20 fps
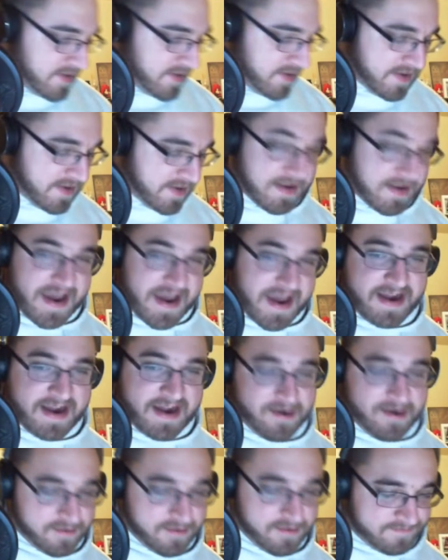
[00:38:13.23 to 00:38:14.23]
and you're
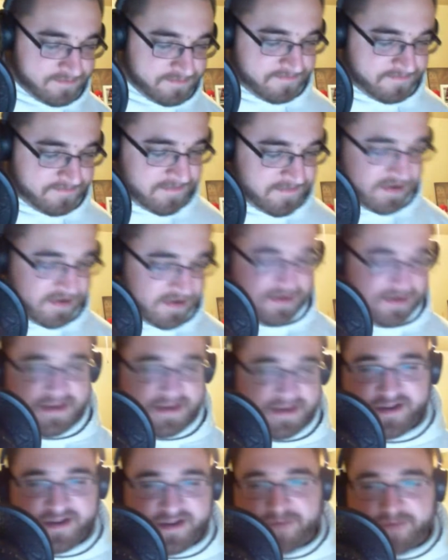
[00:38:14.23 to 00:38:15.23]

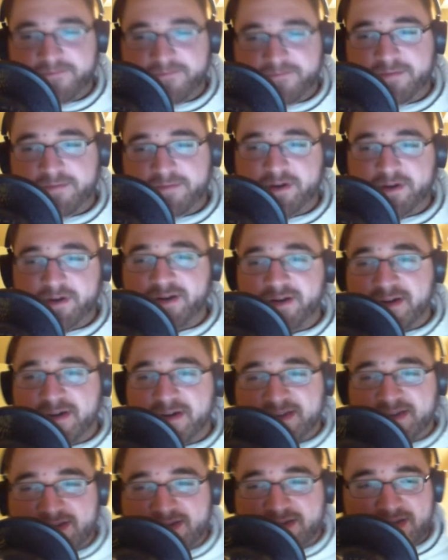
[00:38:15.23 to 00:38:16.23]
flirting with
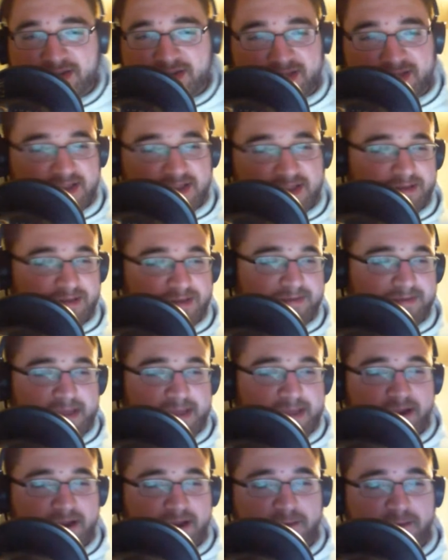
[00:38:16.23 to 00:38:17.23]

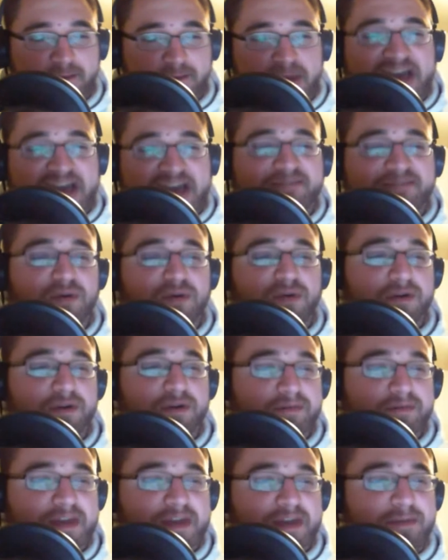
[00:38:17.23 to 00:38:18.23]
passport
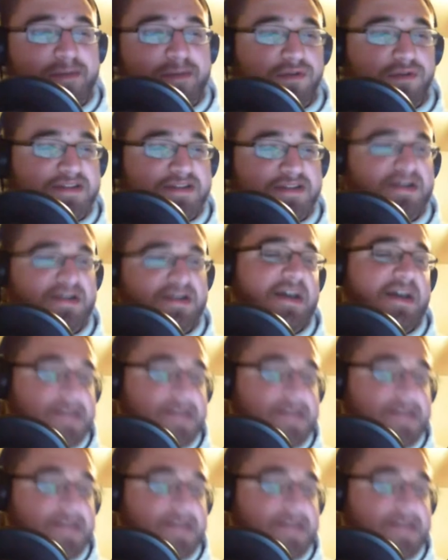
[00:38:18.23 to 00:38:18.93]
keyboard size